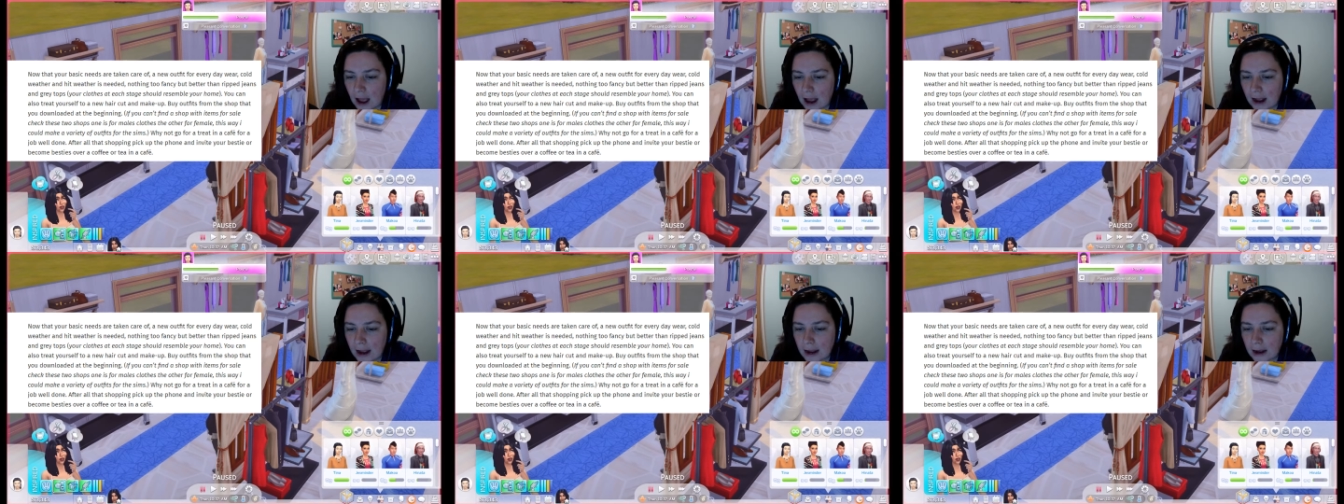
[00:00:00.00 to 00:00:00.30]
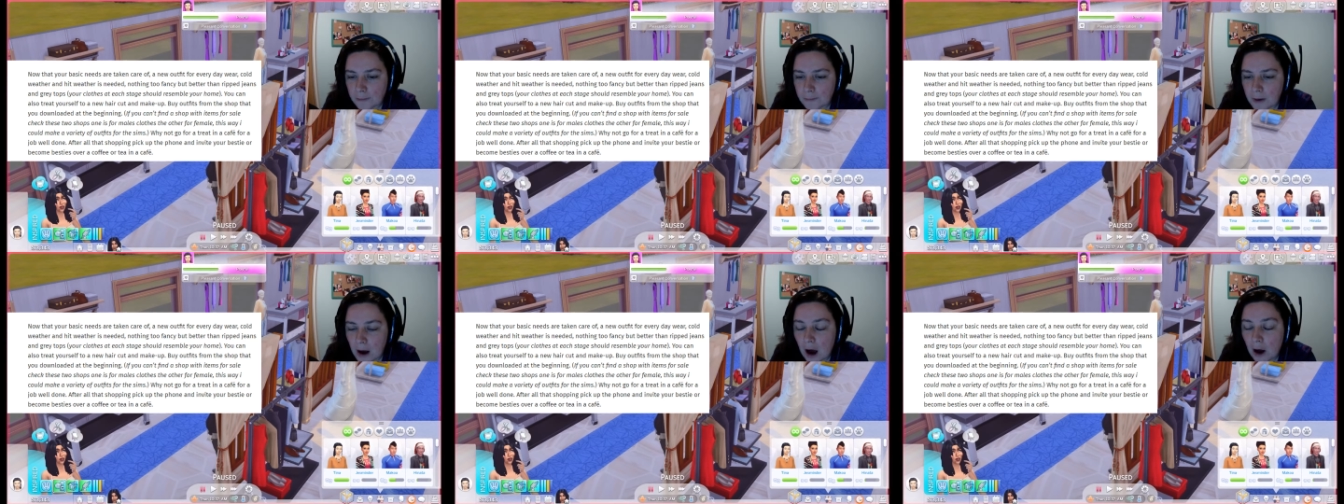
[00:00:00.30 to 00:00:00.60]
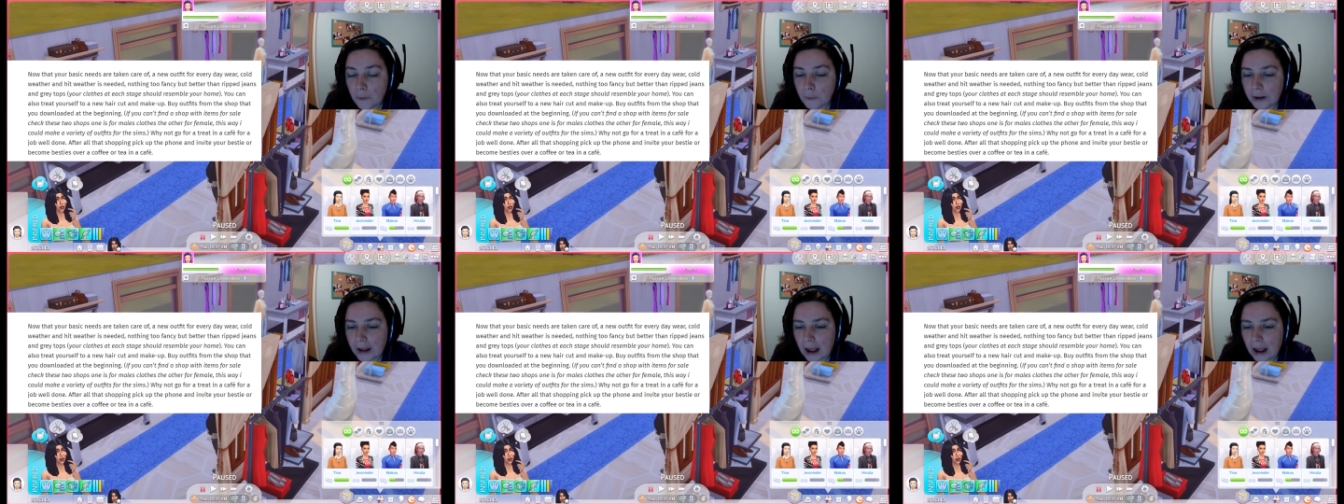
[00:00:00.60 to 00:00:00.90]
Um,
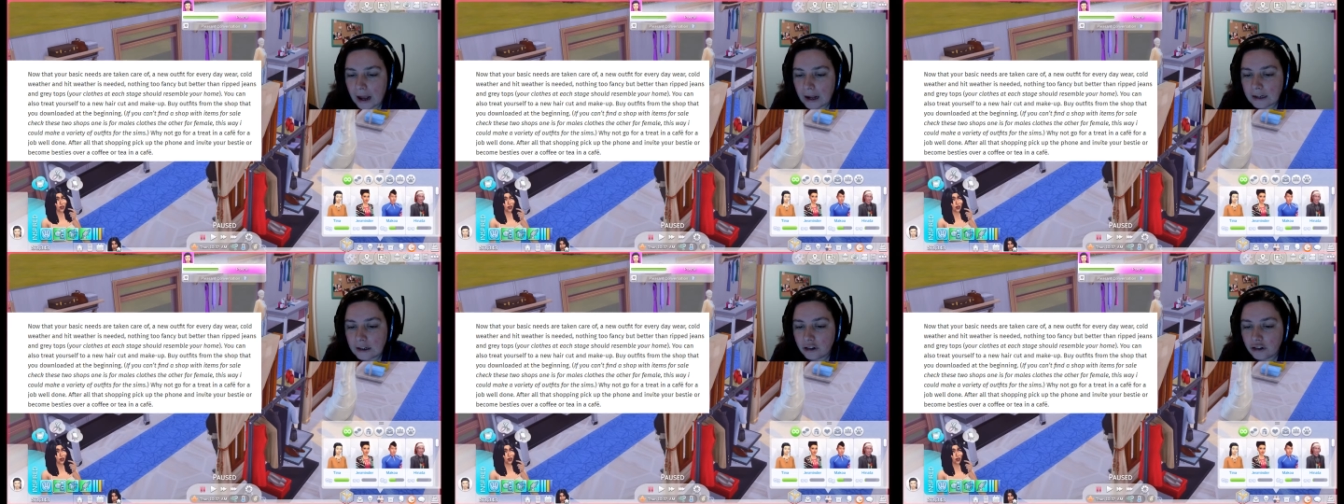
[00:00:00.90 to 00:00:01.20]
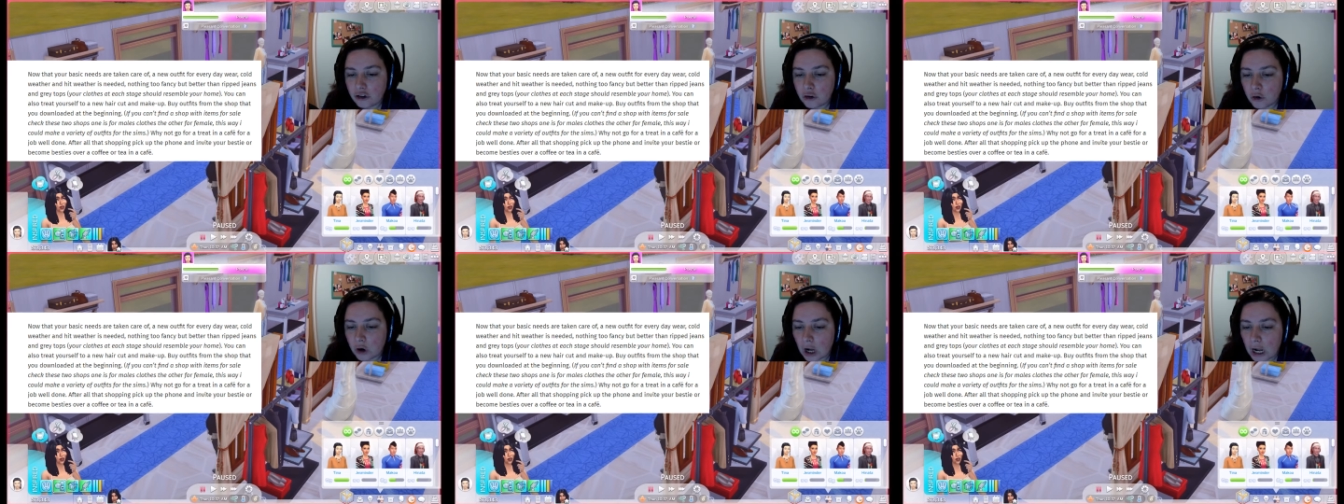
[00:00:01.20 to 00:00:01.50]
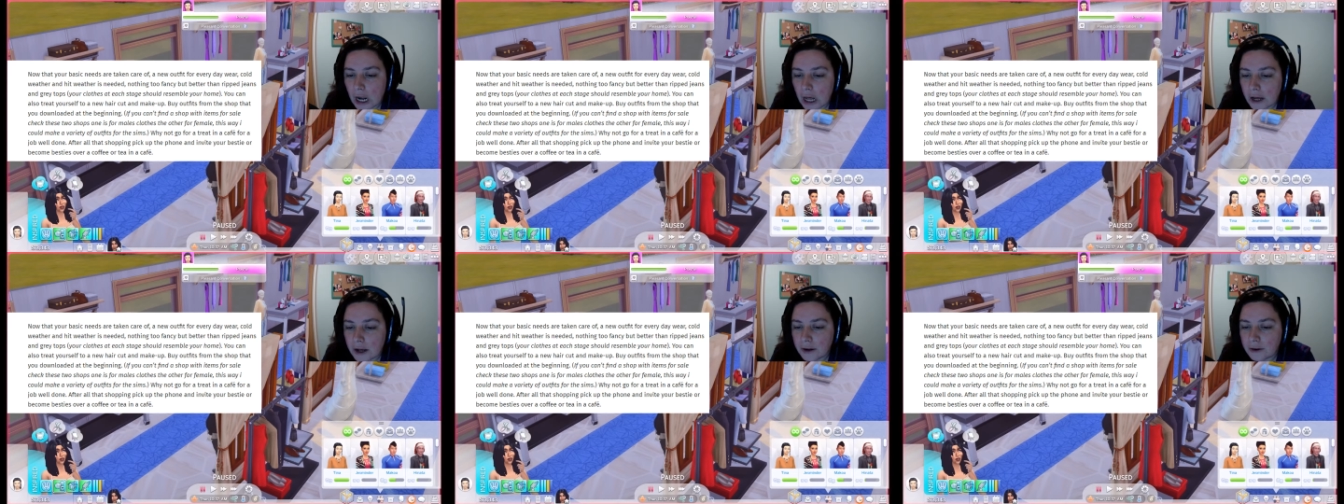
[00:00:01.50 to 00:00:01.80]
oh yeah, and your
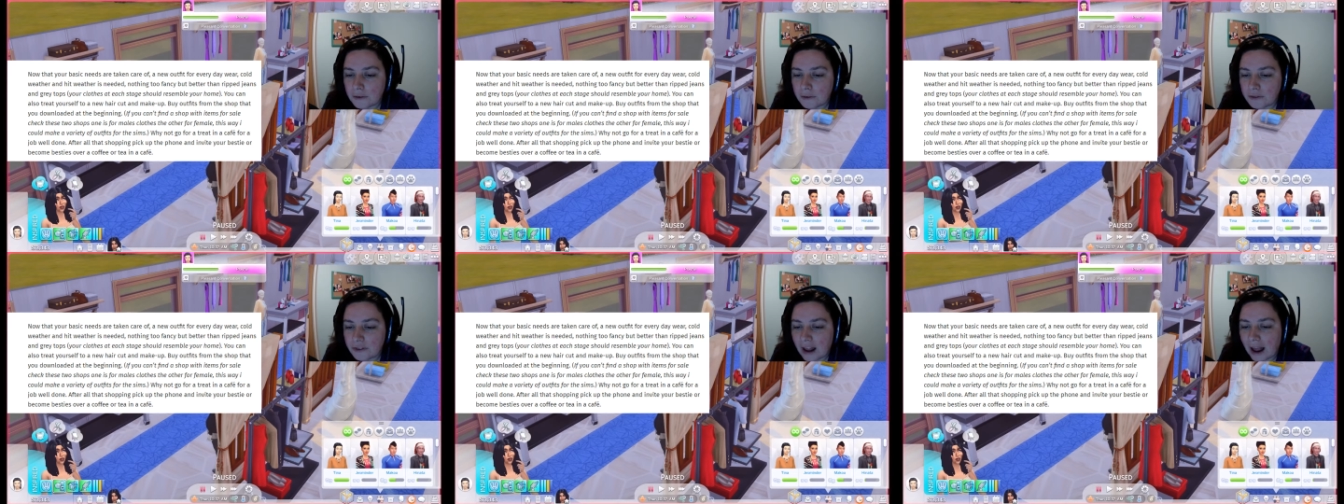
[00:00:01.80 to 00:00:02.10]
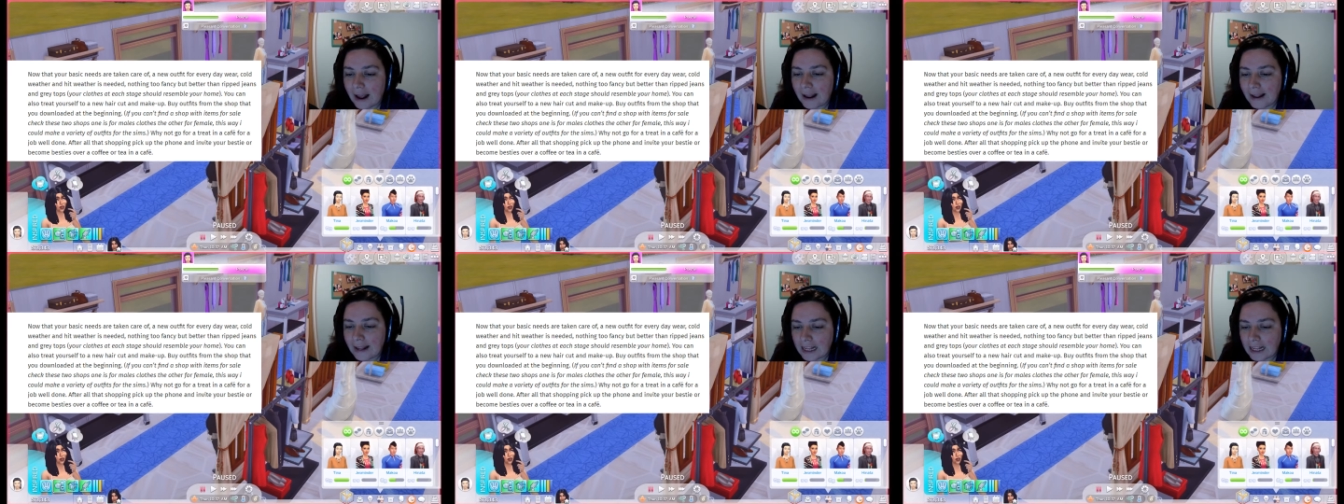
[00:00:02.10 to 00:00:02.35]
clothes at